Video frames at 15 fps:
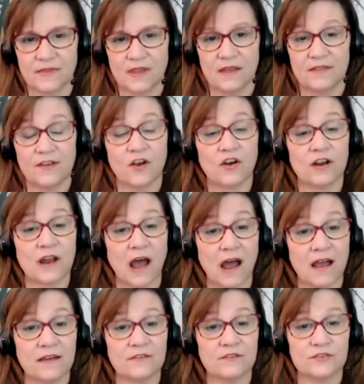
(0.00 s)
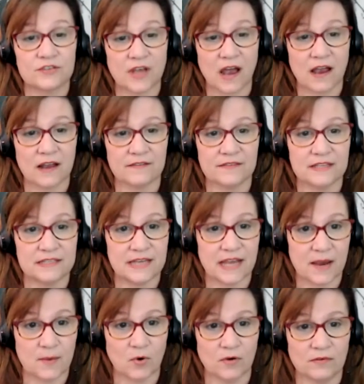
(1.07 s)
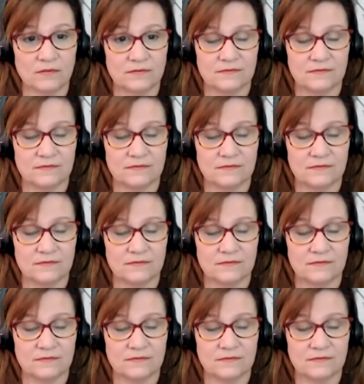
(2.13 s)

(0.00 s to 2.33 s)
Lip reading: They are at either side of the table.